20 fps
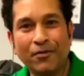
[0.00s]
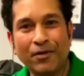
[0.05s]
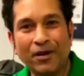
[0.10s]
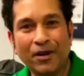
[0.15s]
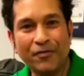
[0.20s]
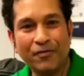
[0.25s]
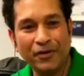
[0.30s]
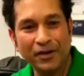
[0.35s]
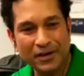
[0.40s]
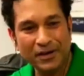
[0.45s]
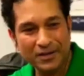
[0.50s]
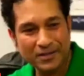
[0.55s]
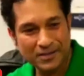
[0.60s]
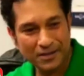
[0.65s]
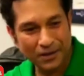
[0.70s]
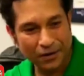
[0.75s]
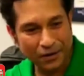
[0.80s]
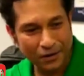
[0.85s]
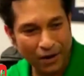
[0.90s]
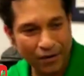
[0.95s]
Even if
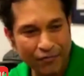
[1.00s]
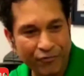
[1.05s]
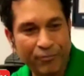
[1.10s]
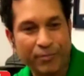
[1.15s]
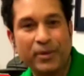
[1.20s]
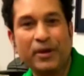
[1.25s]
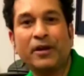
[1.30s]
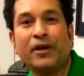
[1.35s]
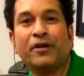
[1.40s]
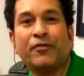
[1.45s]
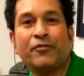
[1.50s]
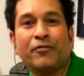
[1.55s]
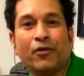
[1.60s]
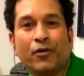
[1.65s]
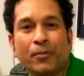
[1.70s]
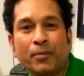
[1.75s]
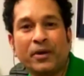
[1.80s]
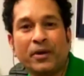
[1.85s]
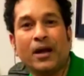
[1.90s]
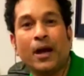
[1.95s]
it is a rough
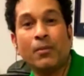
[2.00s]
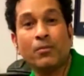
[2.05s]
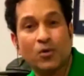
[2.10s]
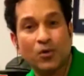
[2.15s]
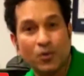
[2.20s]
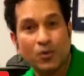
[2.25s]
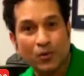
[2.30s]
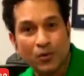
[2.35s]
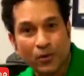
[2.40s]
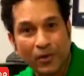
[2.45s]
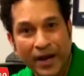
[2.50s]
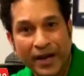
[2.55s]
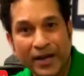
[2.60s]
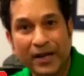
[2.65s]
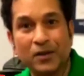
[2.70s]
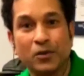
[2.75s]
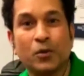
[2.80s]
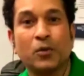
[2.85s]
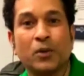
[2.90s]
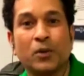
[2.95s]
period for me, I'm going to
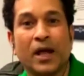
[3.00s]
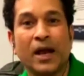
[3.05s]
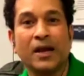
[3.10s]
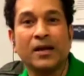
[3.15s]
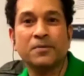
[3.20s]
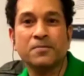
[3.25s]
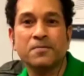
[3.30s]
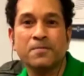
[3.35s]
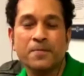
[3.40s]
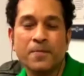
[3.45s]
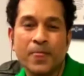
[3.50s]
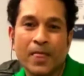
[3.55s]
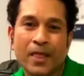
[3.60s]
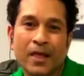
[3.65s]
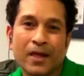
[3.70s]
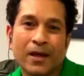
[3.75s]
ride through that